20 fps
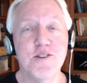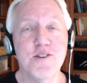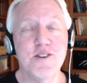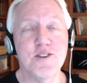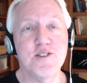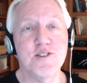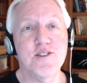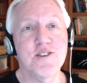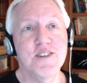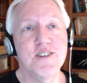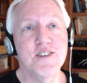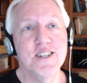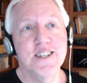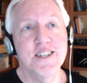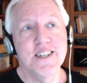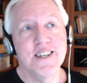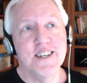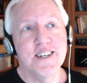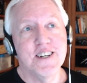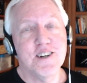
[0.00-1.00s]
this
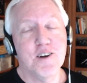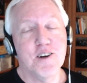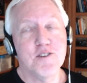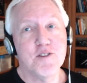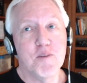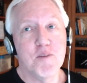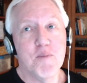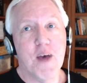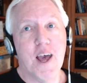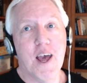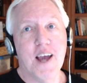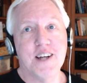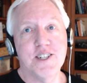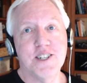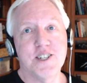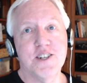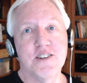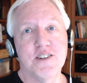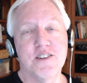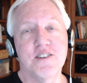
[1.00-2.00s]
custom
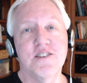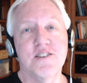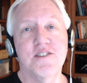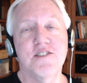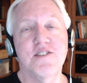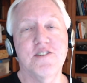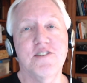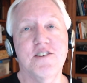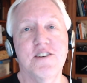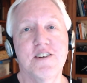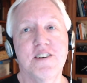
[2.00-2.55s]
actions,